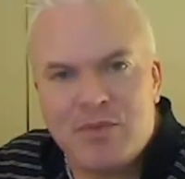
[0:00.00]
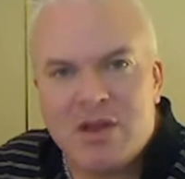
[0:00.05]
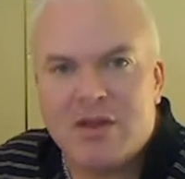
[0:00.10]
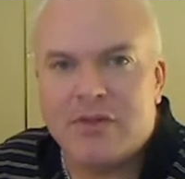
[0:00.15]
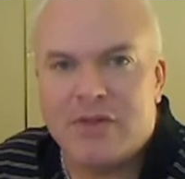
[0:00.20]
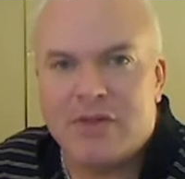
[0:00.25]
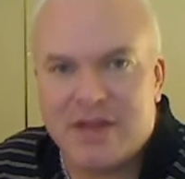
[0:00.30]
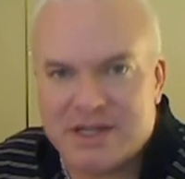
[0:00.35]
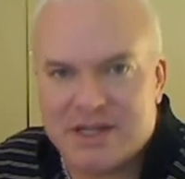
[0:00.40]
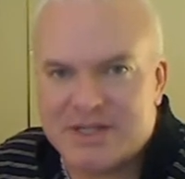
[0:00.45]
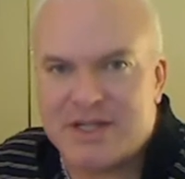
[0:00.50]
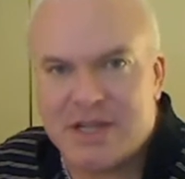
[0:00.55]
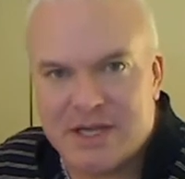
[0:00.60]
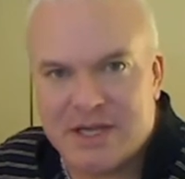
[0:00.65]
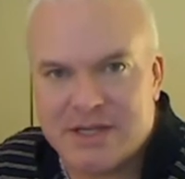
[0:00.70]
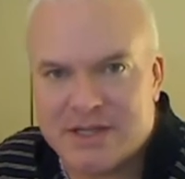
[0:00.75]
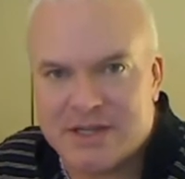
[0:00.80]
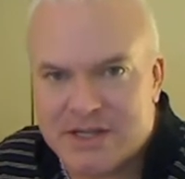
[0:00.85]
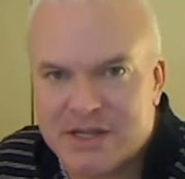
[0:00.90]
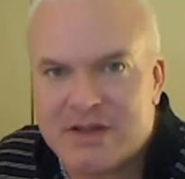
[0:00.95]
This
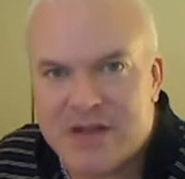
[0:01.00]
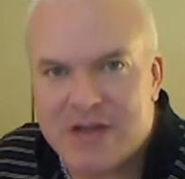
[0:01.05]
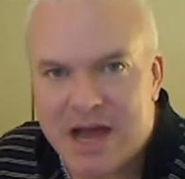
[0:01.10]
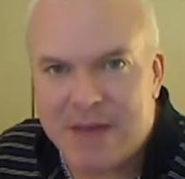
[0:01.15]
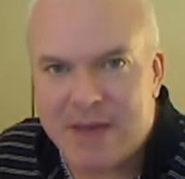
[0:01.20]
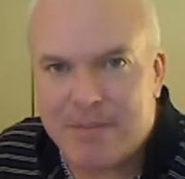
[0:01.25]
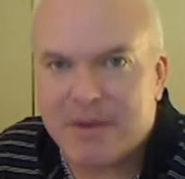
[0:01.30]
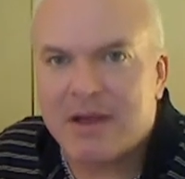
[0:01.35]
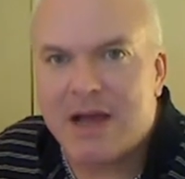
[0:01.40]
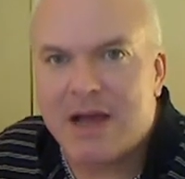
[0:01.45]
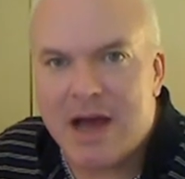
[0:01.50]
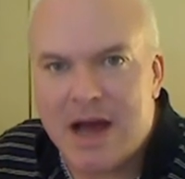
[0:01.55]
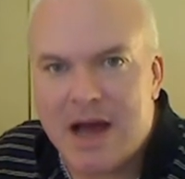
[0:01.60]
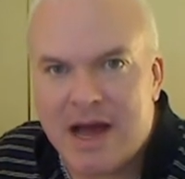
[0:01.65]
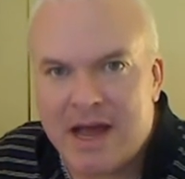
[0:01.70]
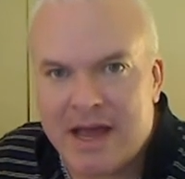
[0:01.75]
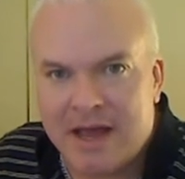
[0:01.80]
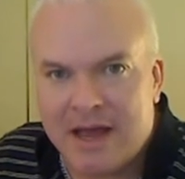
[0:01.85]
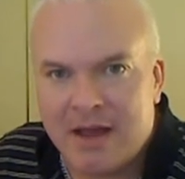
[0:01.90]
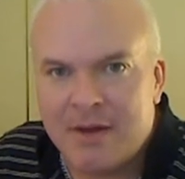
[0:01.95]
is the type of
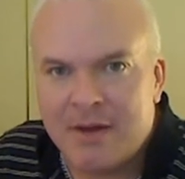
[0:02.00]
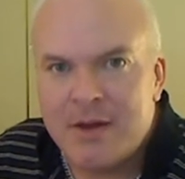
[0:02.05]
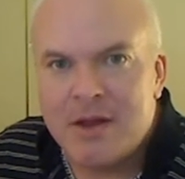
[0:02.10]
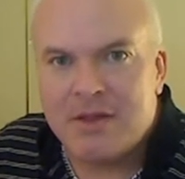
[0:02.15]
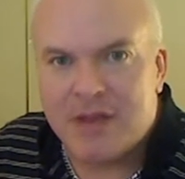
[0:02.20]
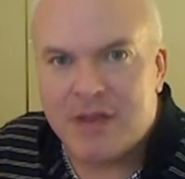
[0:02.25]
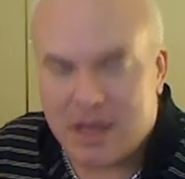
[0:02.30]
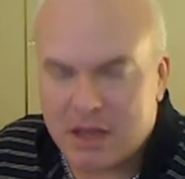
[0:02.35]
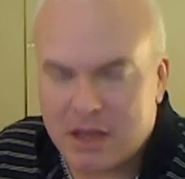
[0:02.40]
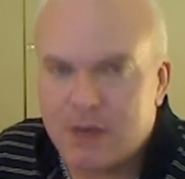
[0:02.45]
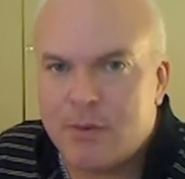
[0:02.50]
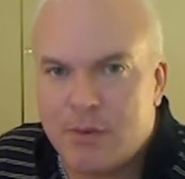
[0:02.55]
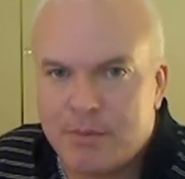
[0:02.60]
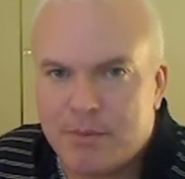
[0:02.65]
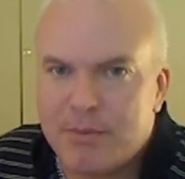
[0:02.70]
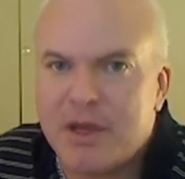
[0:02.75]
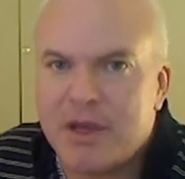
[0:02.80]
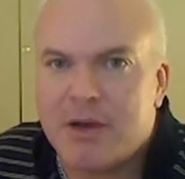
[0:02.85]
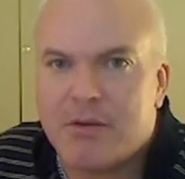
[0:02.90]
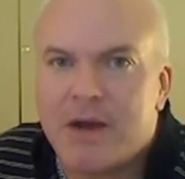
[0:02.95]
guy that you would
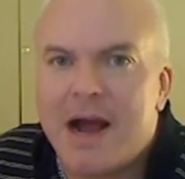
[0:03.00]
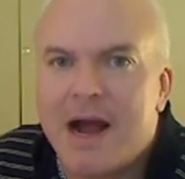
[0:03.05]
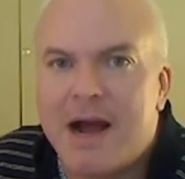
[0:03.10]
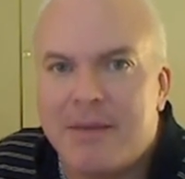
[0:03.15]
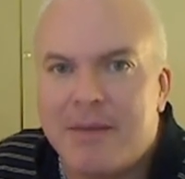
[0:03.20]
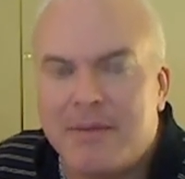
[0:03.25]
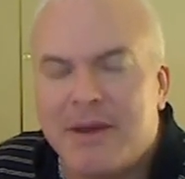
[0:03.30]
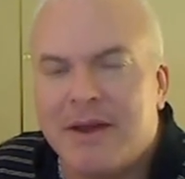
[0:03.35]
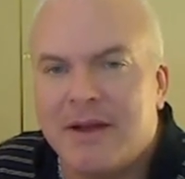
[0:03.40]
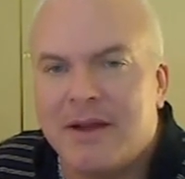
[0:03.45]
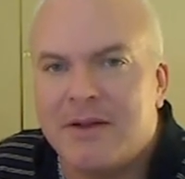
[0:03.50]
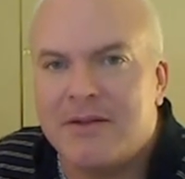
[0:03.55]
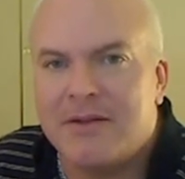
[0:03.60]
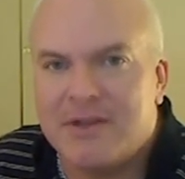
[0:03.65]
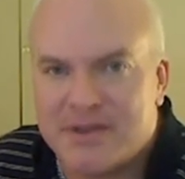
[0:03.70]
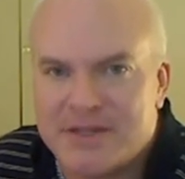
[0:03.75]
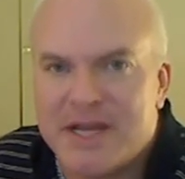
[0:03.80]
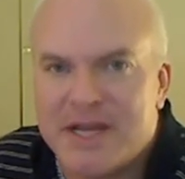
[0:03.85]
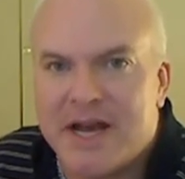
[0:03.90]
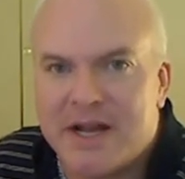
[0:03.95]
be grabbing
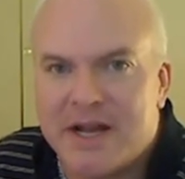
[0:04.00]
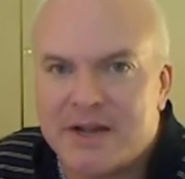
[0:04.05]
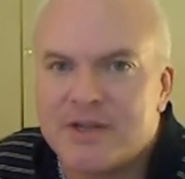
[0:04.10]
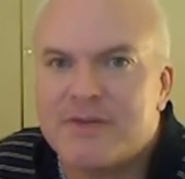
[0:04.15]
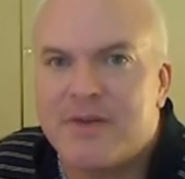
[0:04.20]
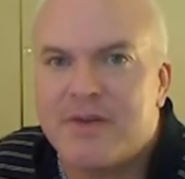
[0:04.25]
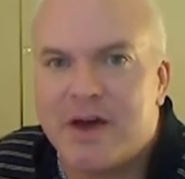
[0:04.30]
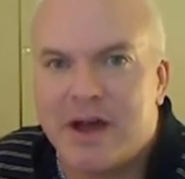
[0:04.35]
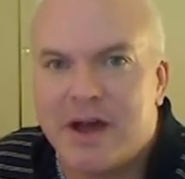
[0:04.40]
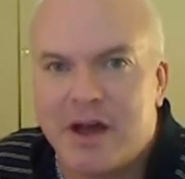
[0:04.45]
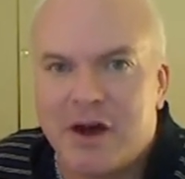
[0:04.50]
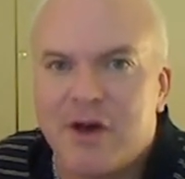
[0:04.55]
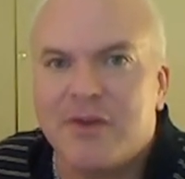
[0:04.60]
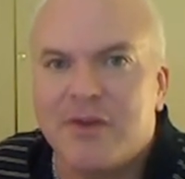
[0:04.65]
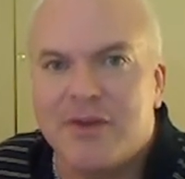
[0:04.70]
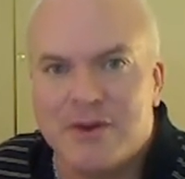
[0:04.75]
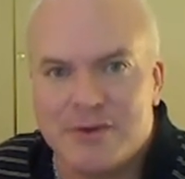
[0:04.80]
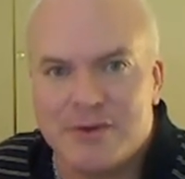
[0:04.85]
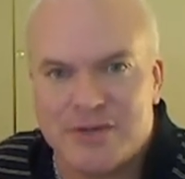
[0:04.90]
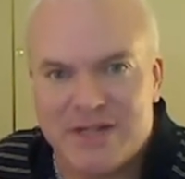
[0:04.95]
to satisfy all
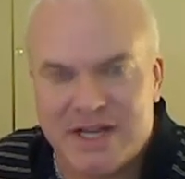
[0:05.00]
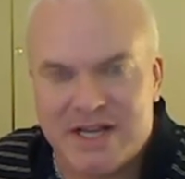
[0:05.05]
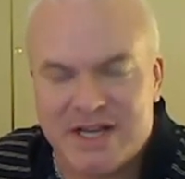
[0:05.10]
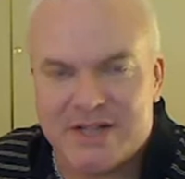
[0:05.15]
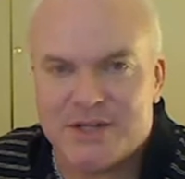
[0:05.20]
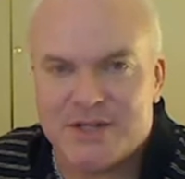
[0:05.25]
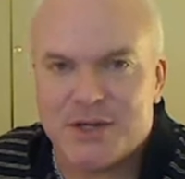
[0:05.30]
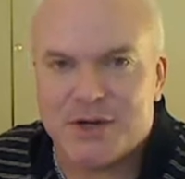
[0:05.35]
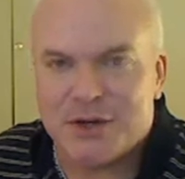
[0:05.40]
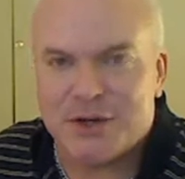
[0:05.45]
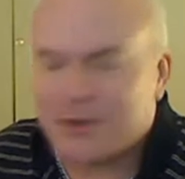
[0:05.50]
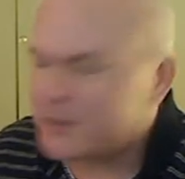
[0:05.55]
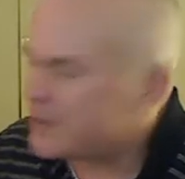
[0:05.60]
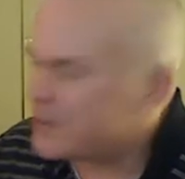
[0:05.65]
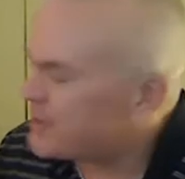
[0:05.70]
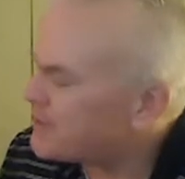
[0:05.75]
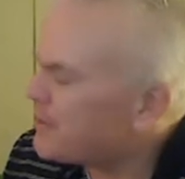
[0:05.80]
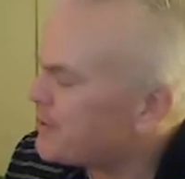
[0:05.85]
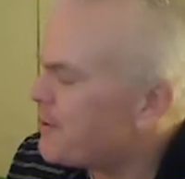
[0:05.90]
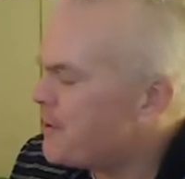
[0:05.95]
those needs and
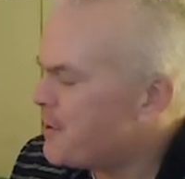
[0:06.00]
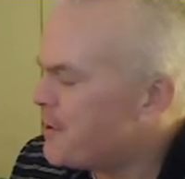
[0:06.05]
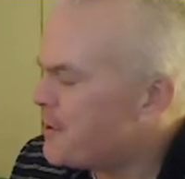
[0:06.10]
urges.